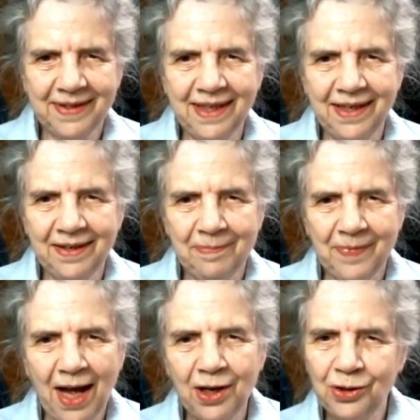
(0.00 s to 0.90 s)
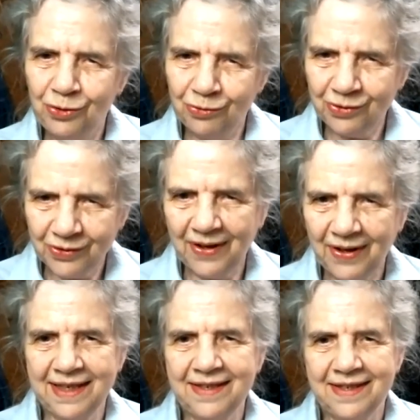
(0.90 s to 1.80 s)
the
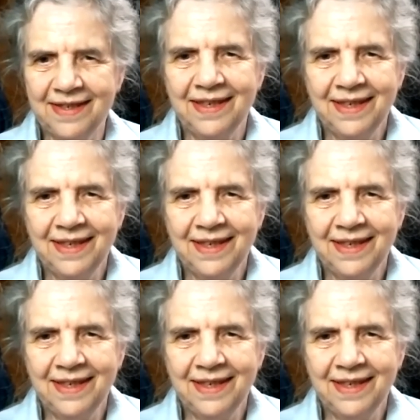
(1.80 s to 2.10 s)
unusualness